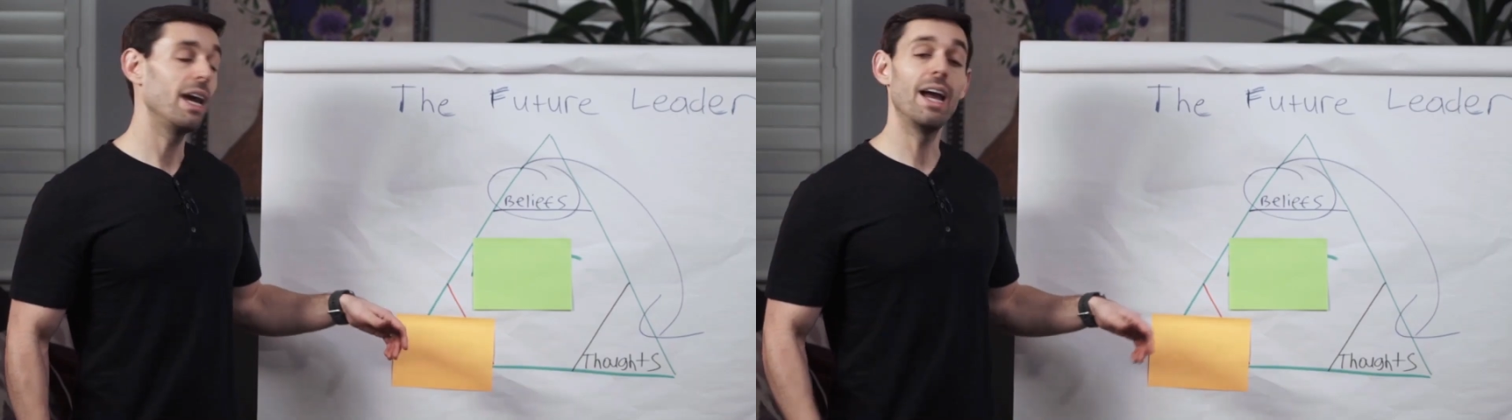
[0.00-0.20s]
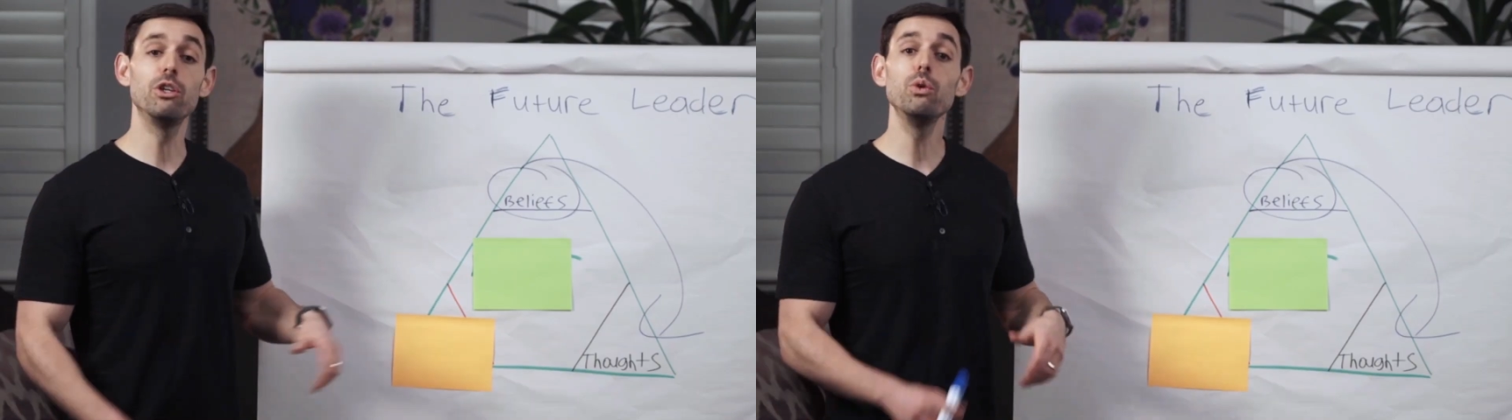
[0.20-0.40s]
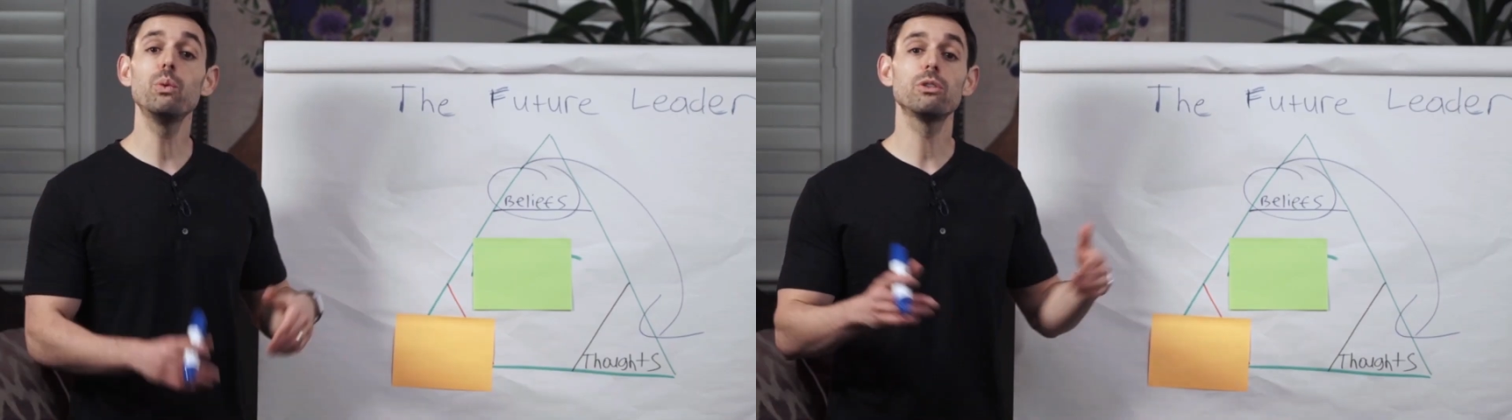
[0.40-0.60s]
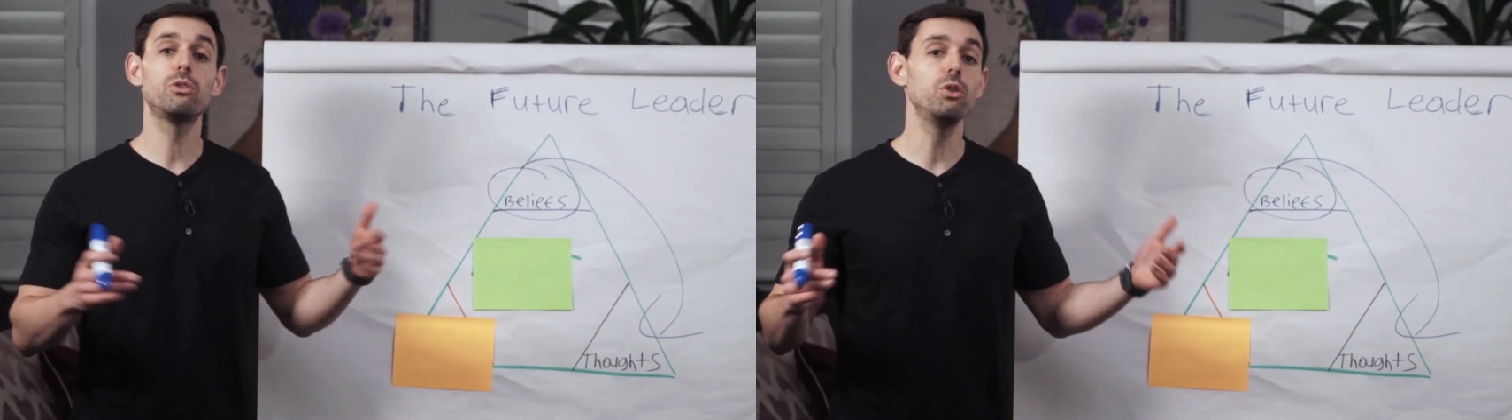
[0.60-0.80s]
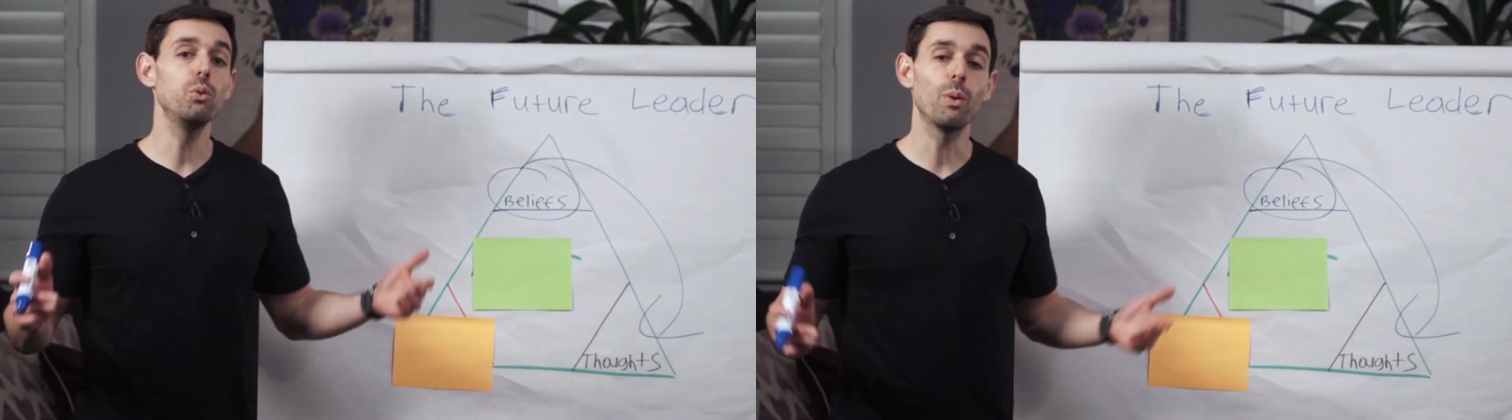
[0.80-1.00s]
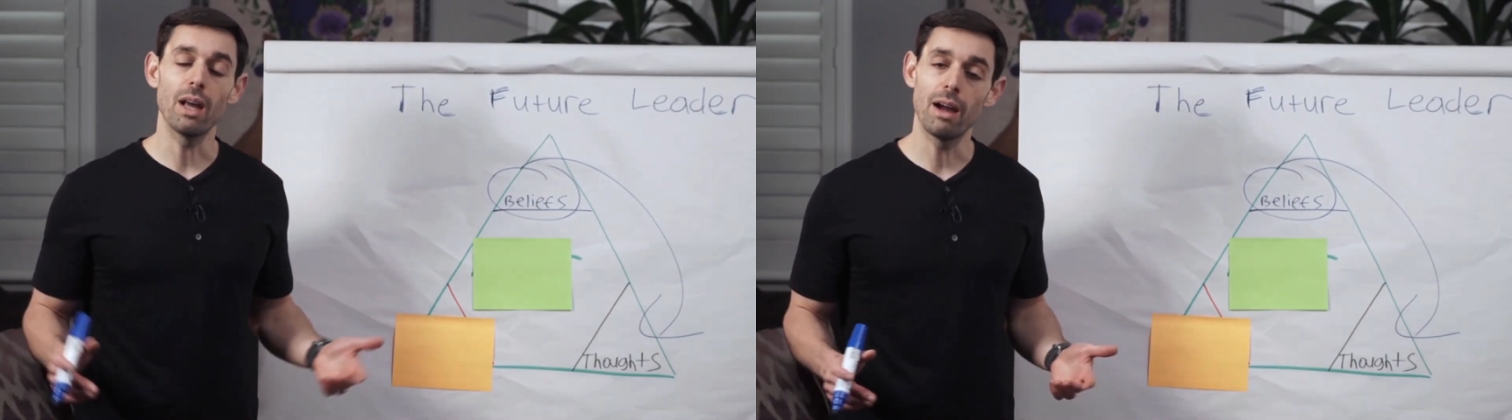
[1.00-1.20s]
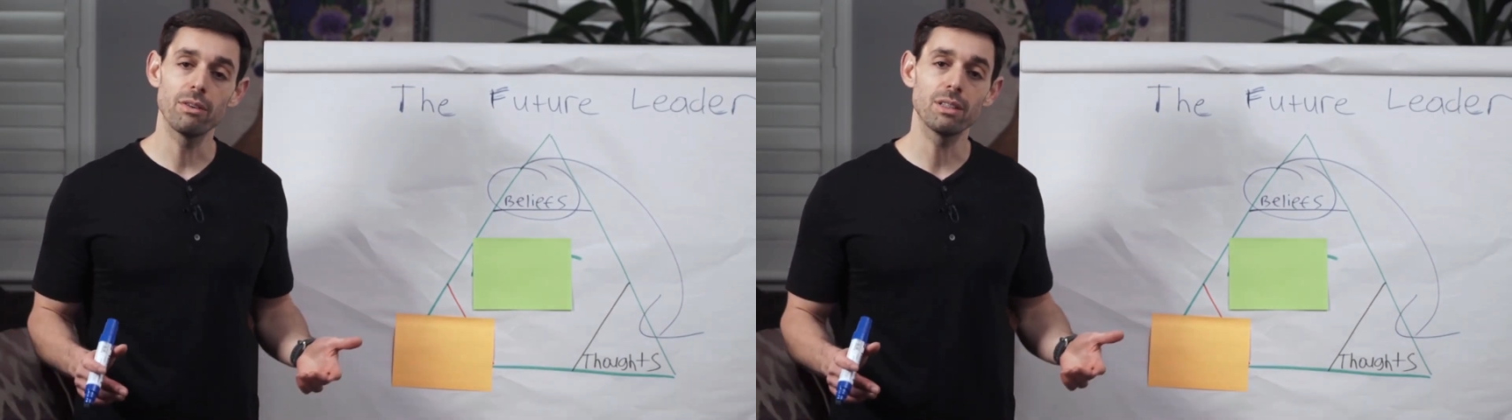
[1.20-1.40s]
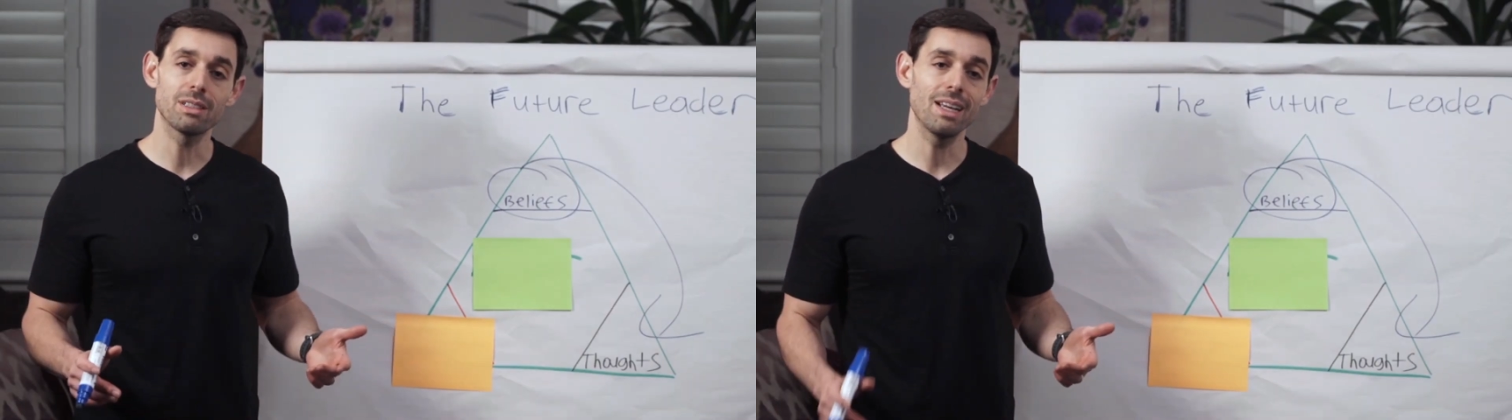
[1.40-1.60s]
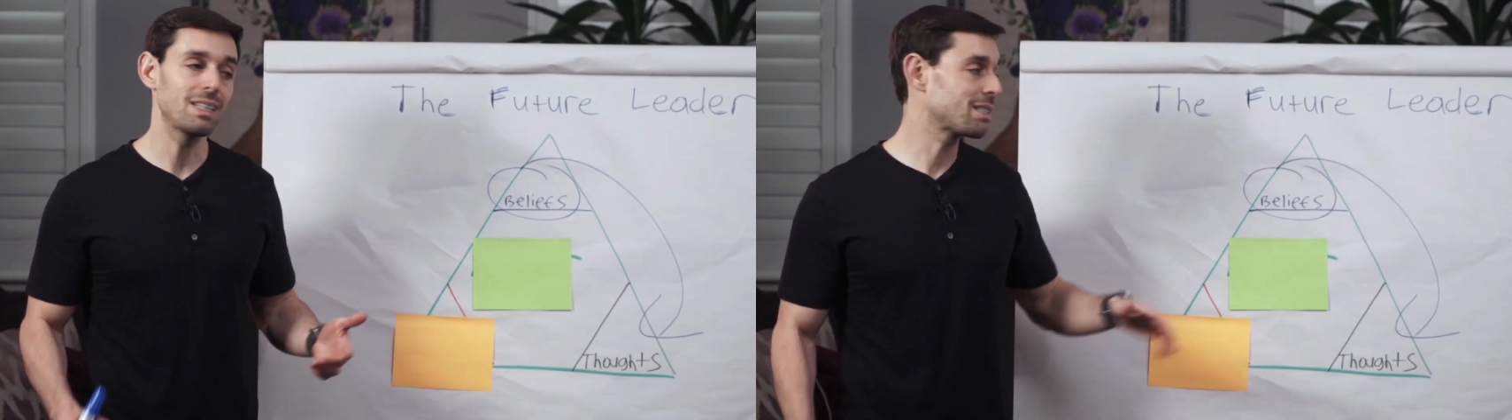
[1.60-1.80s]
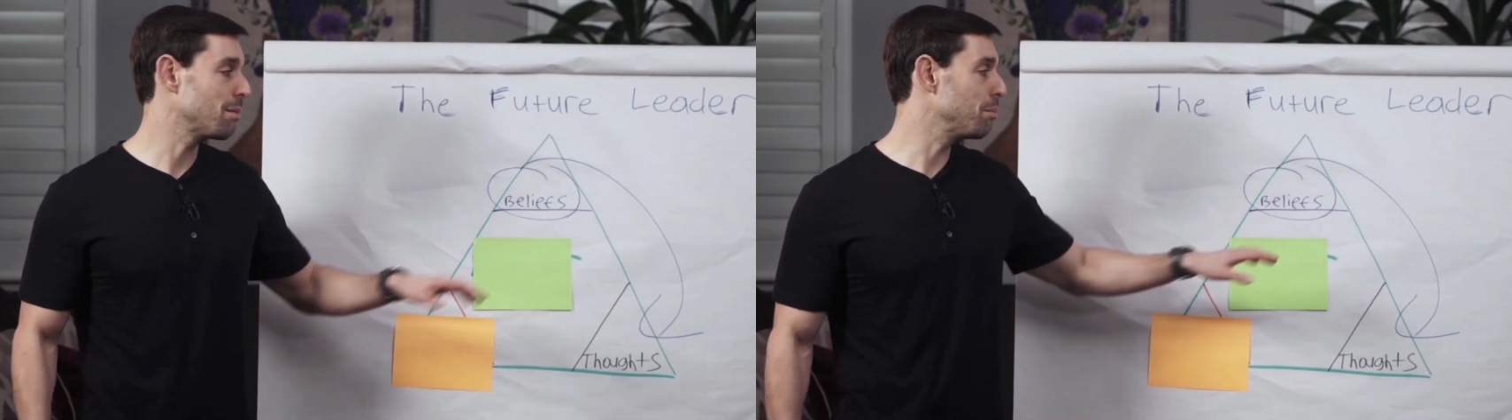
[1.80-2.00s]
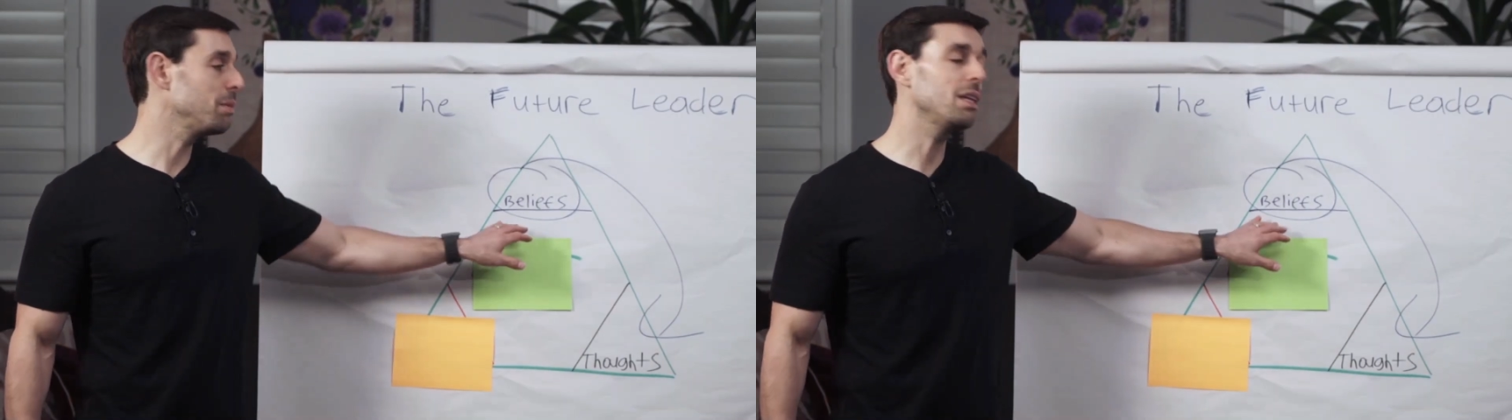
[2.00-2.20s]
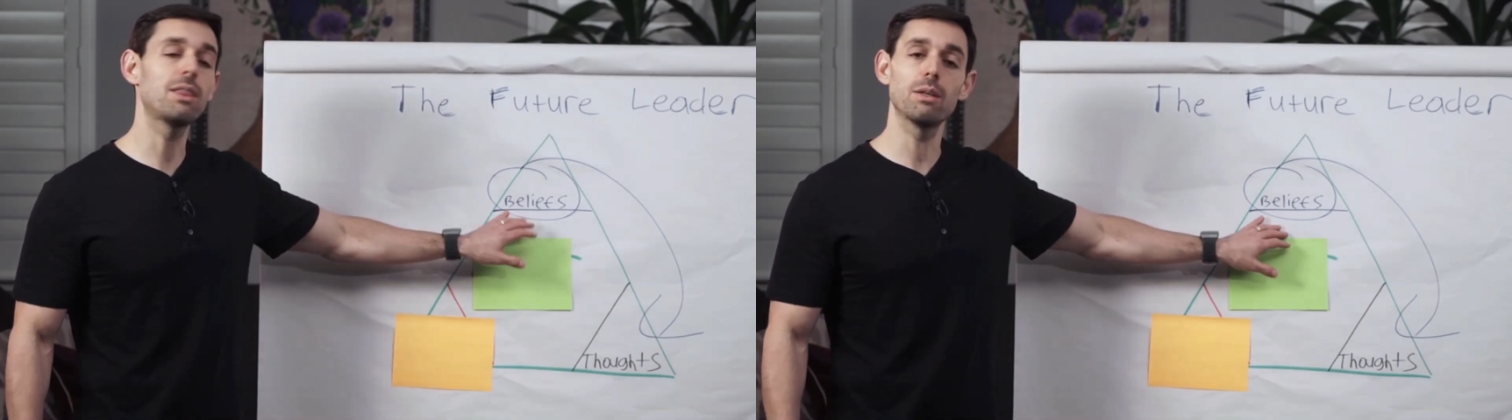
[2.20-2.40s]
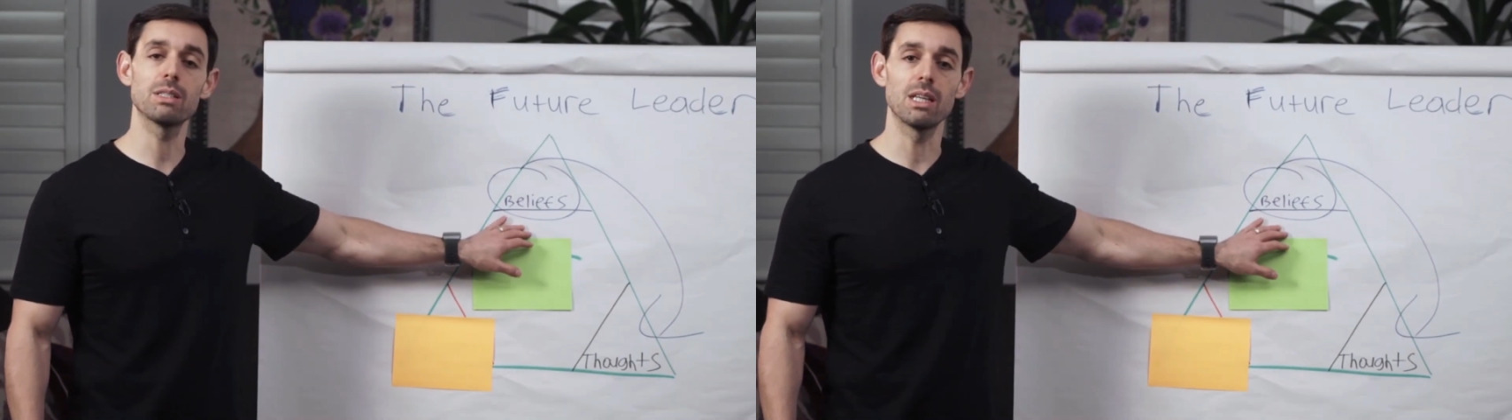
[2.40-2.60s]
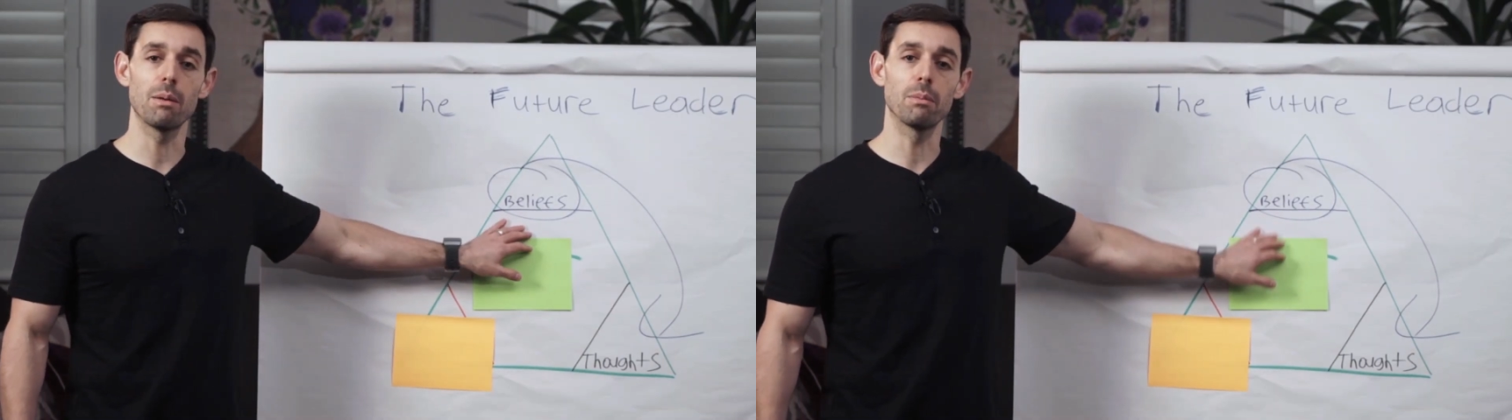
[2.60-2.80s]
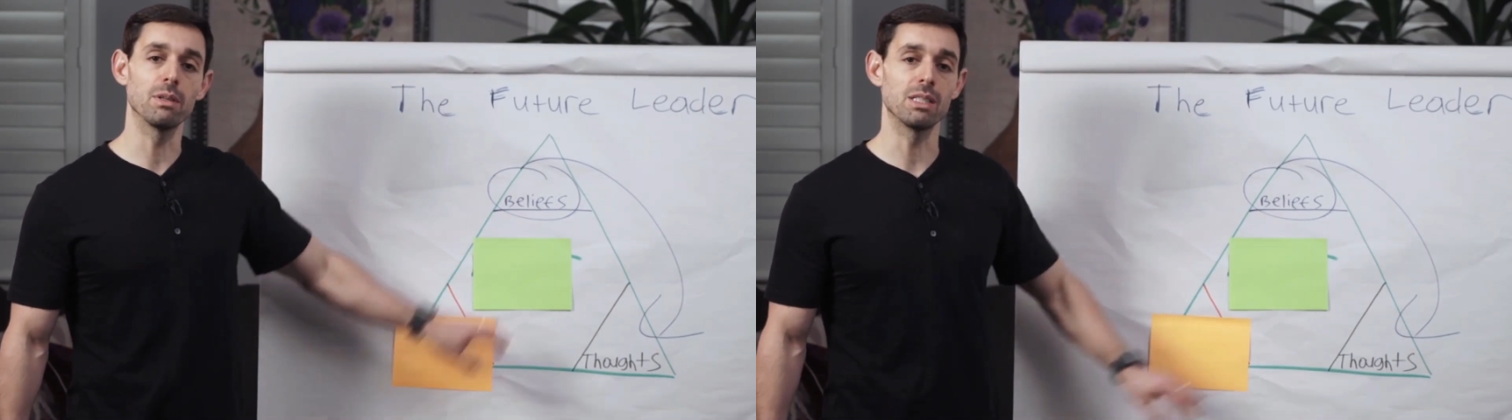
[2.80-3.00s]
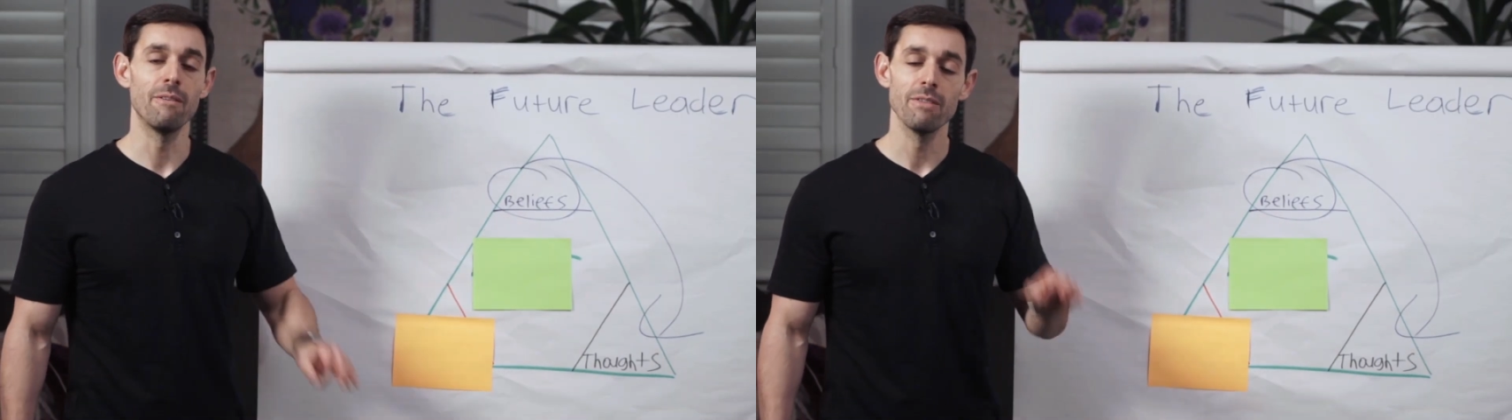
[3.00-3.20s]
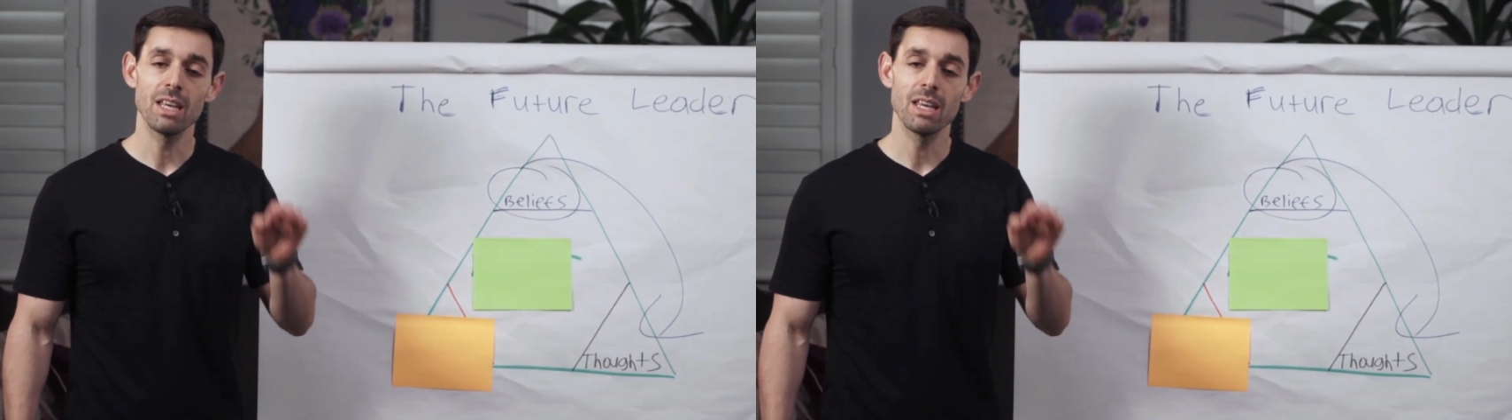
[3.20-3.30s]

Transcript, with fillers: And you will do whatever it takes to meet those numbers,